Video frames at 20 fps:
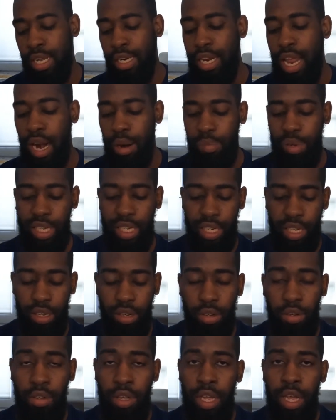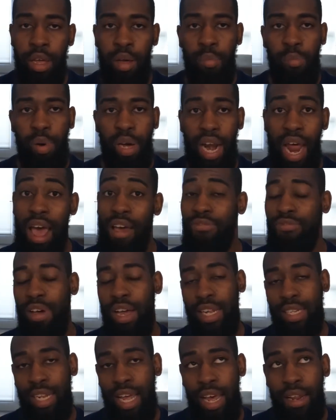Not a big deal, but I
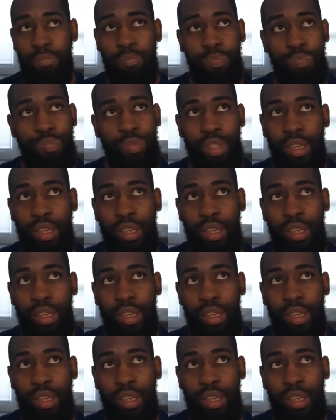find that,